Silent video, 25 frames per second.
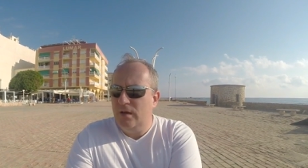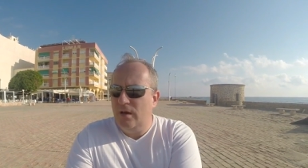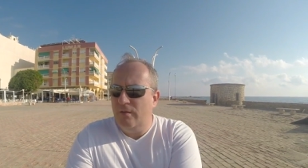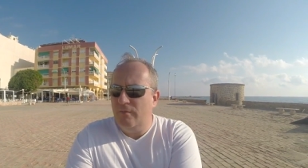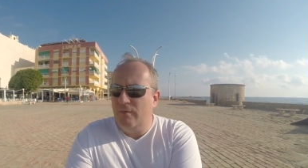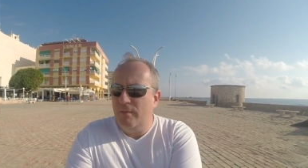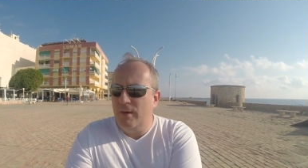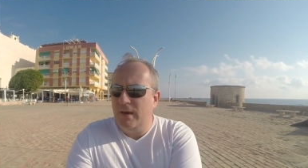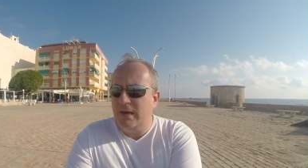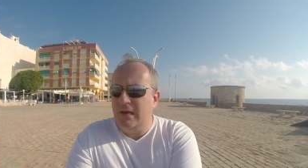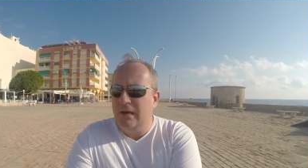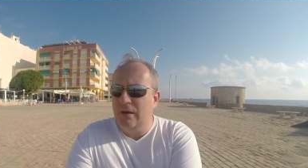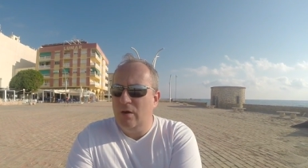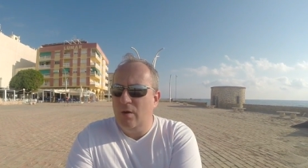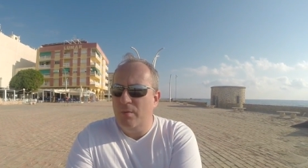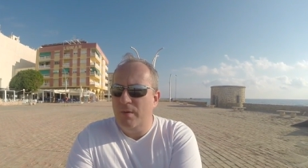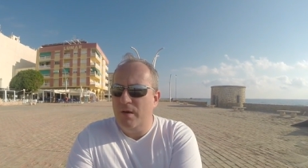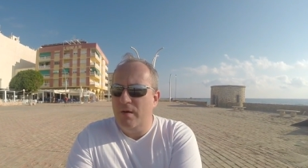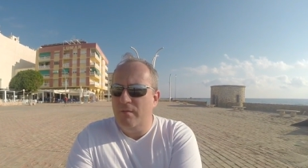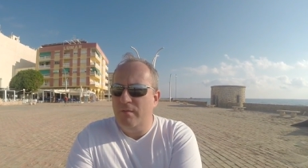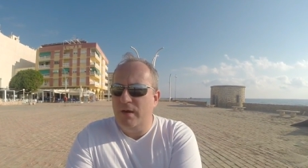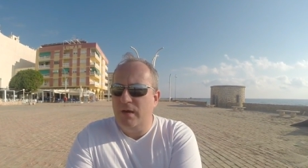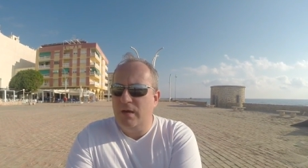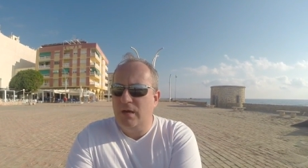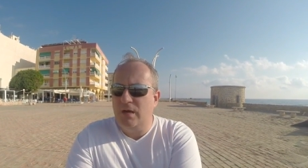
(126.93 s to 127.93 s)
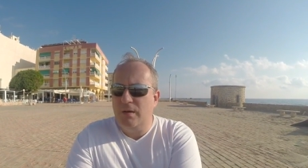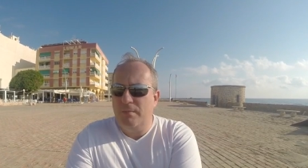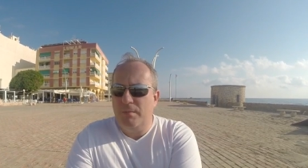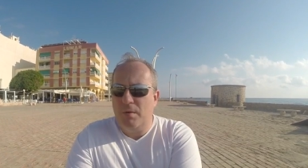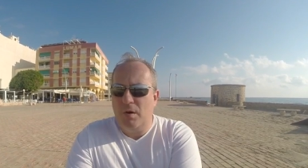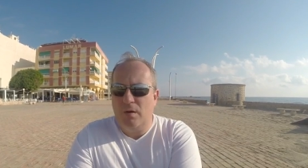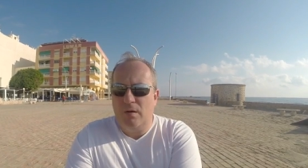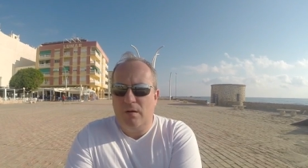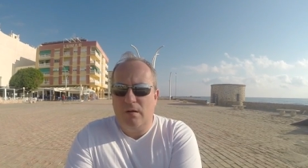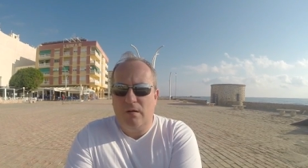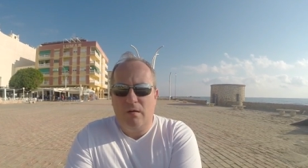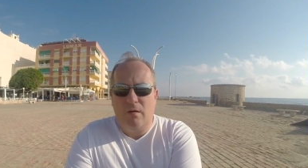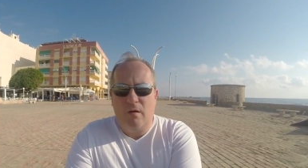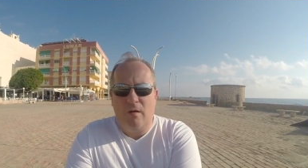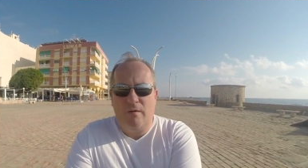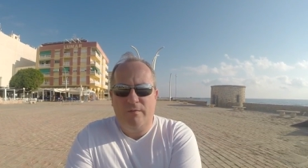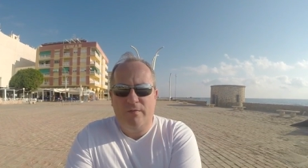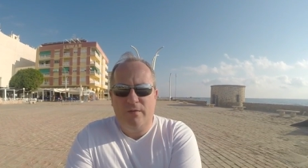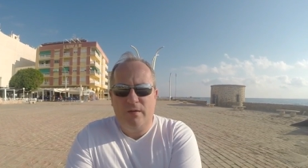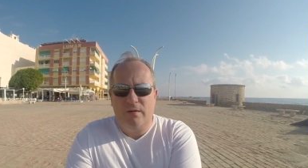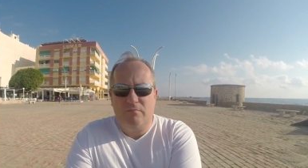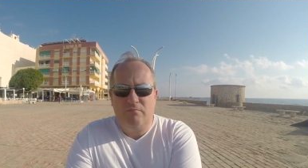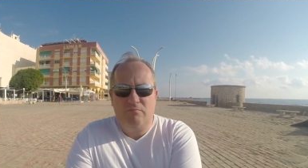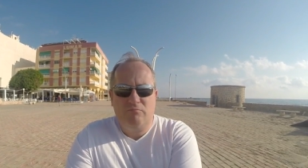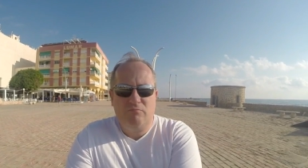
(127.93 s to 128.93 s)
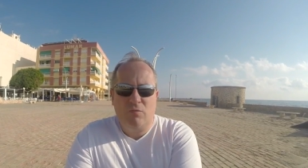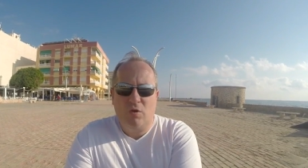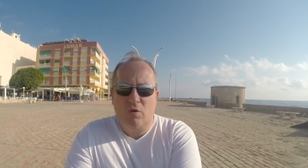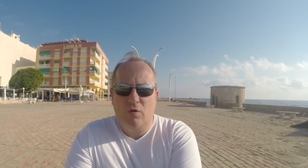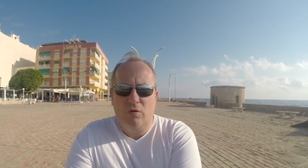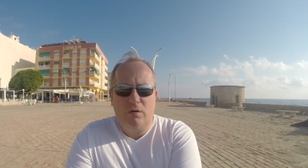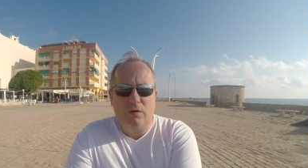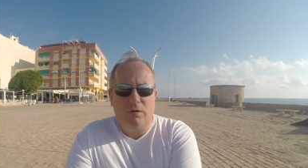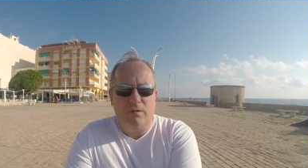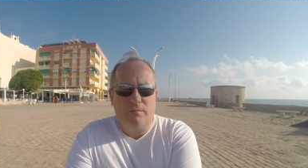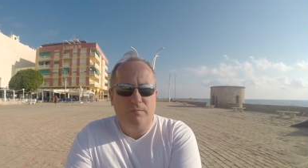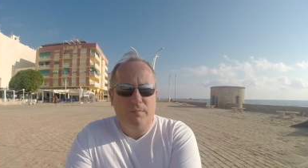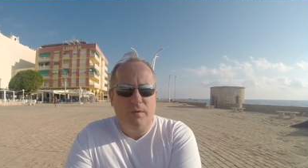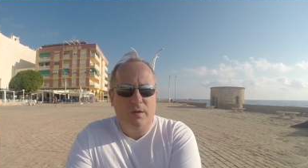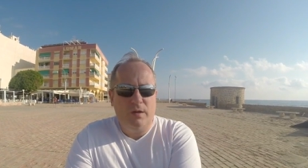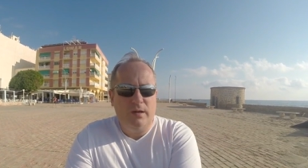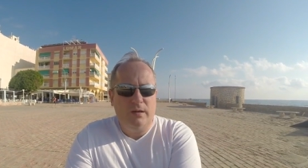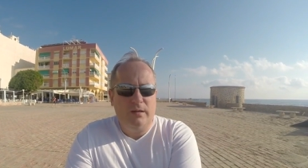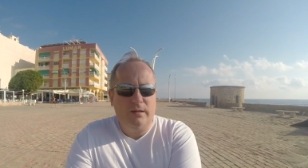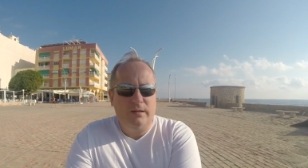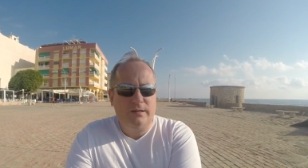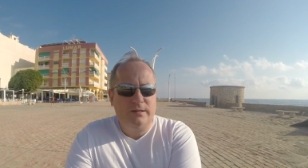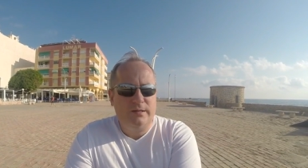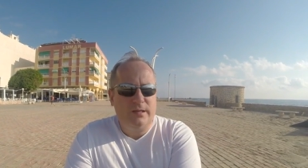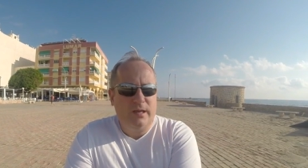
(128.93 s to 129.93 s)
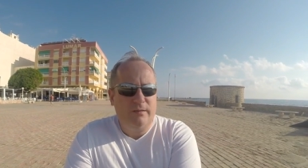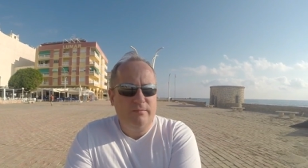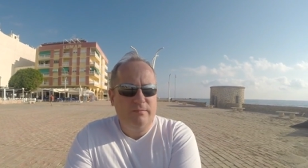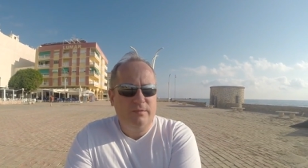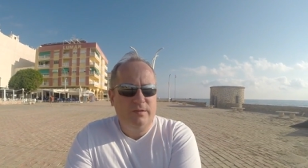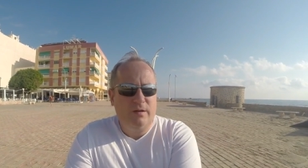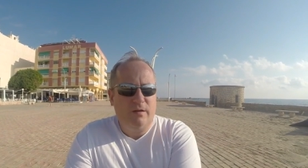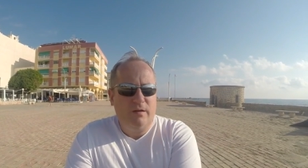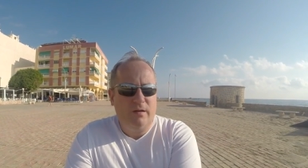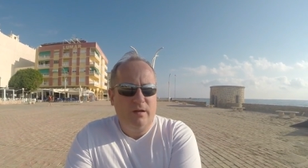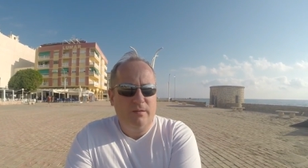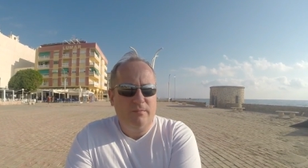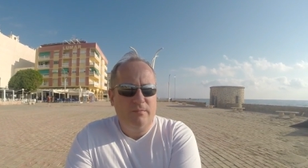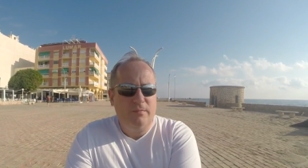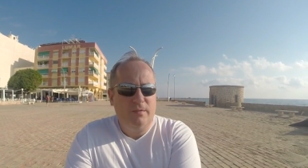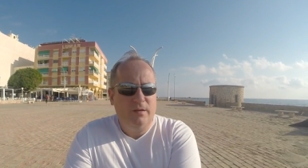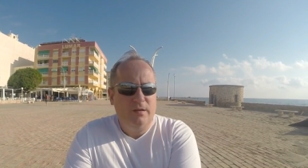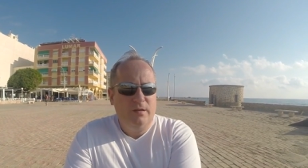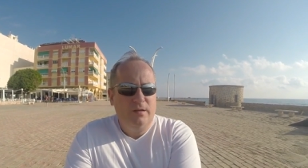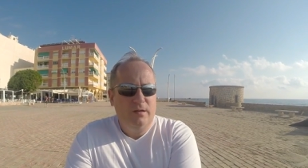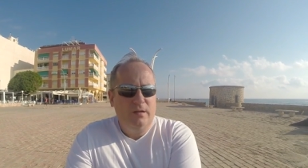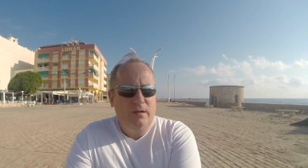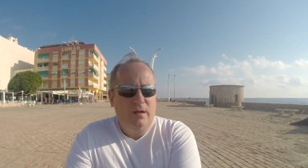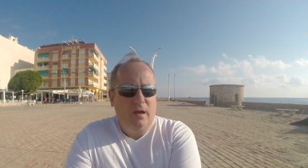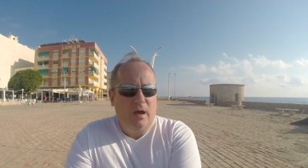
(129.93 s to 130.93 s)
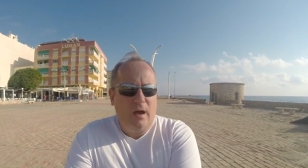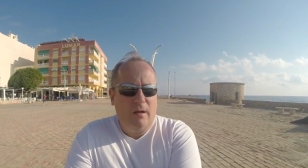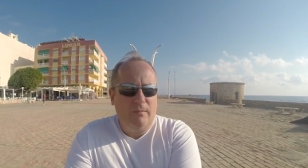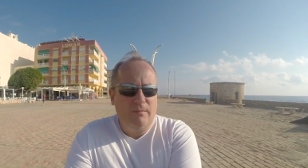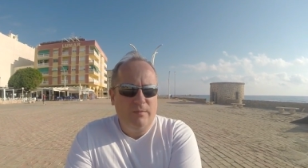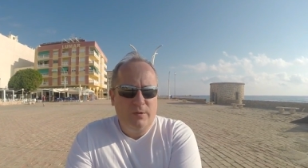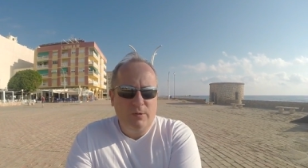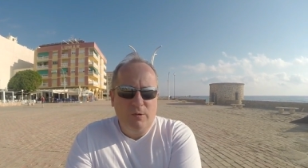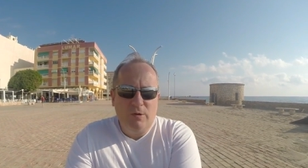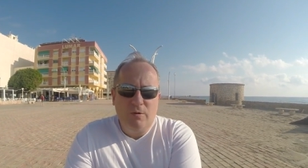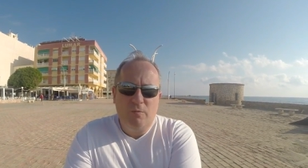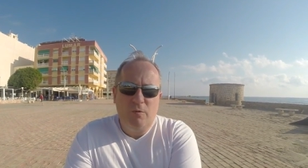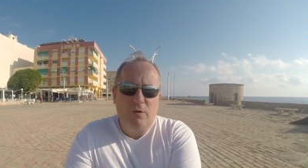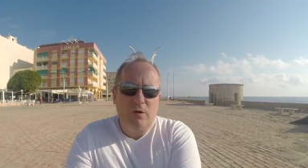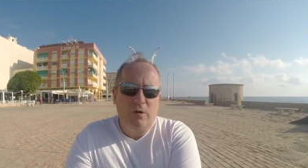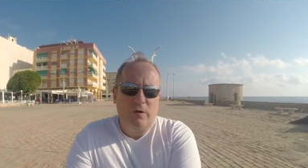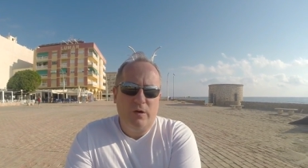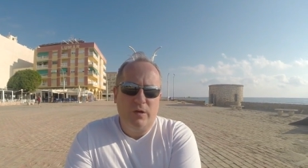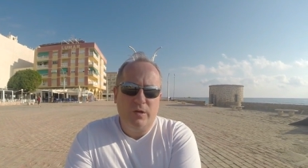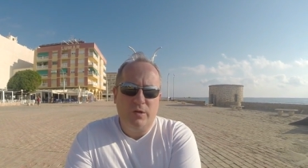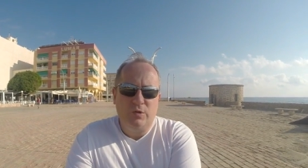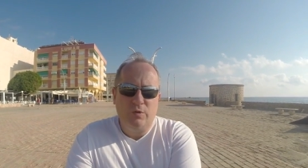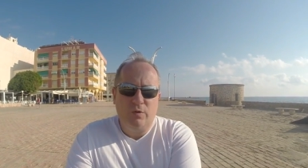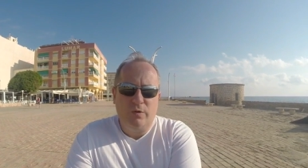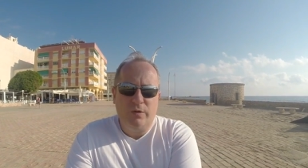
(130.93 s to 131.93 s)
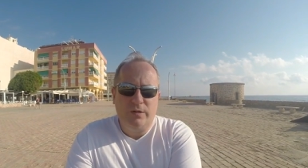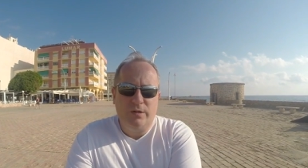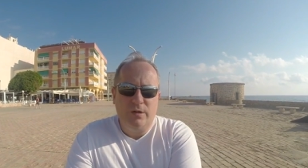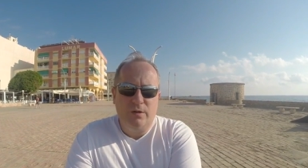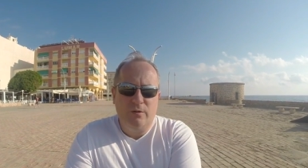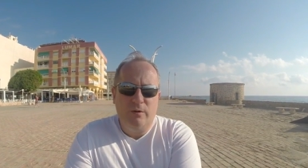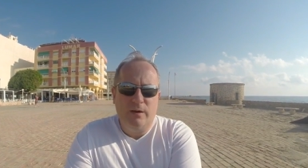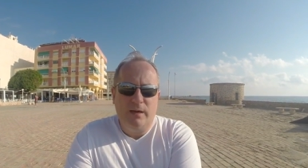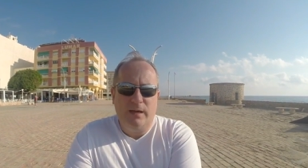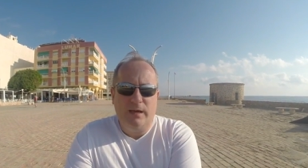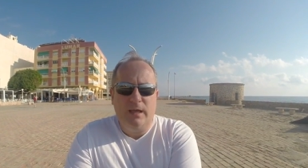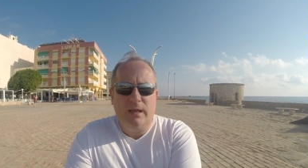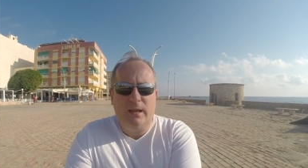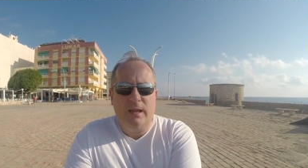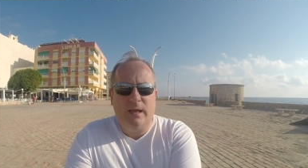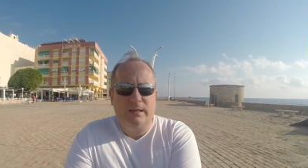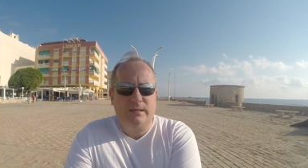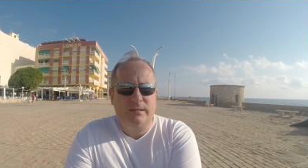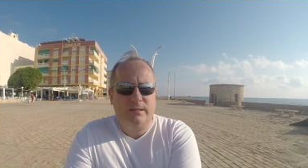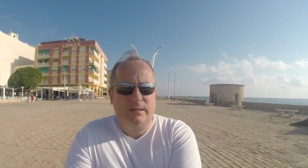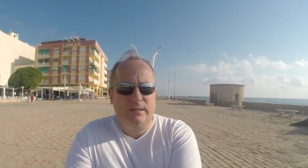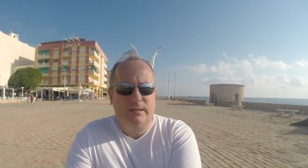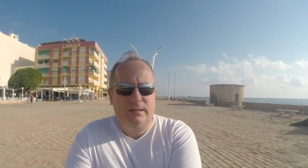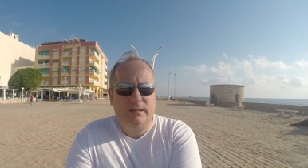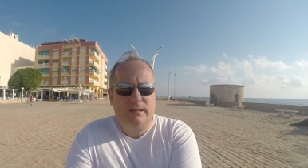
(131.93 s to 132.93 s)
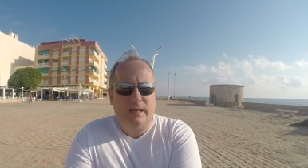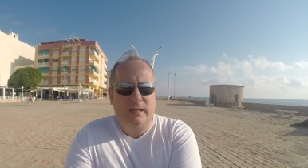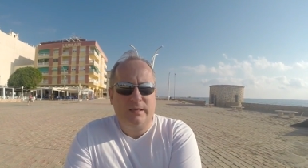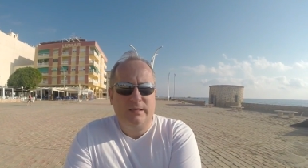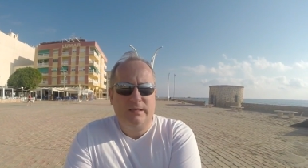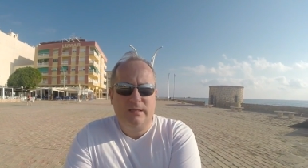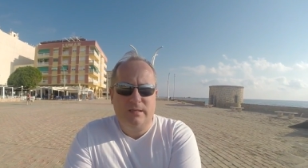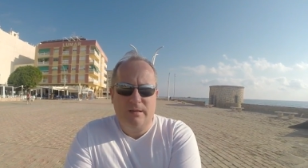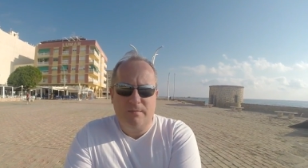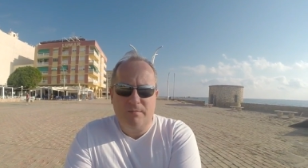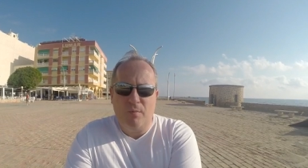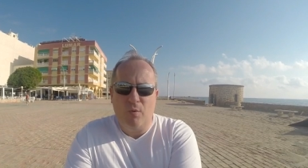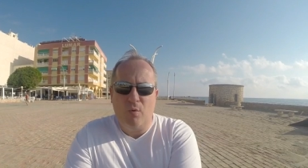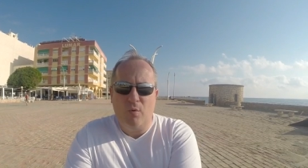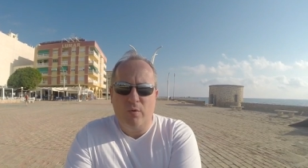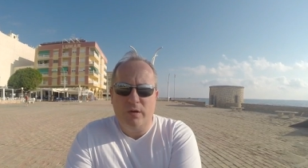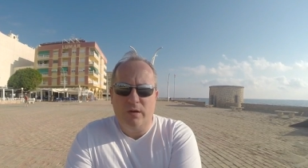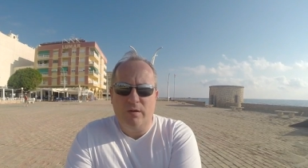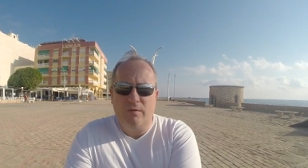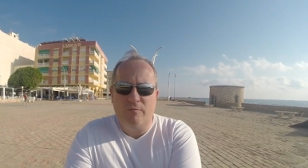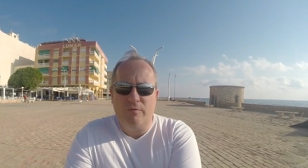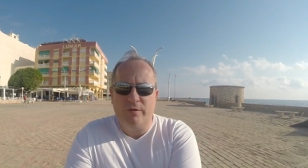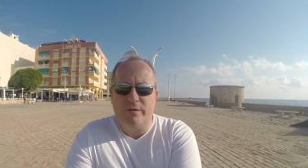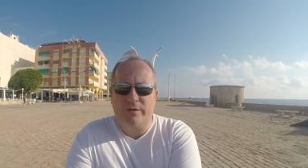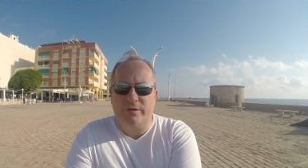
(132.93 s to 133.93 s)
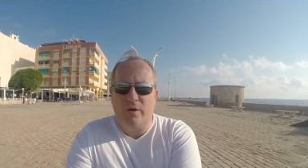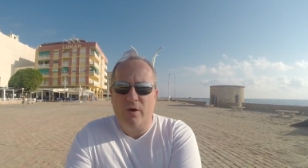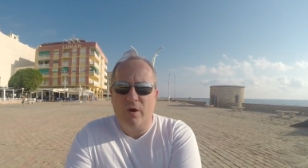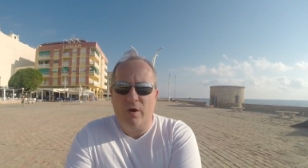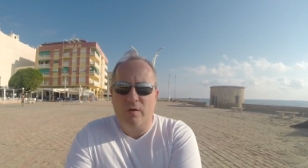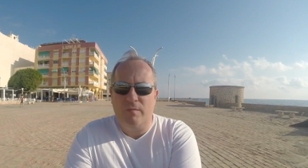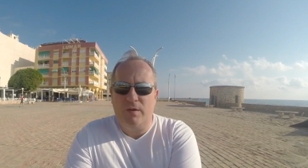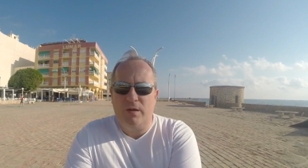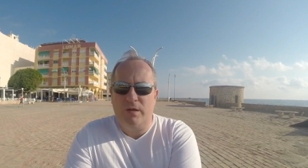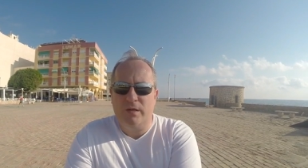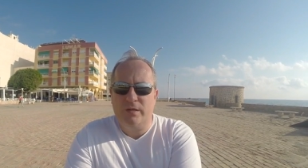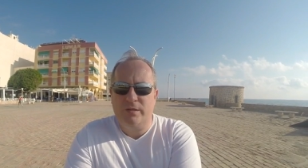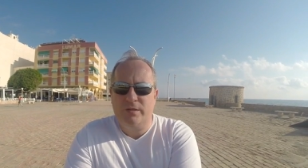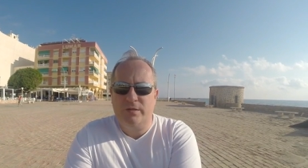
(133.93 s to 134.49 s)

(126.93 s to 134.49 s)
If I make a little bit of income off it, good, but at the same time, I'm doing what I enjoy doing, and that's the point of retirement.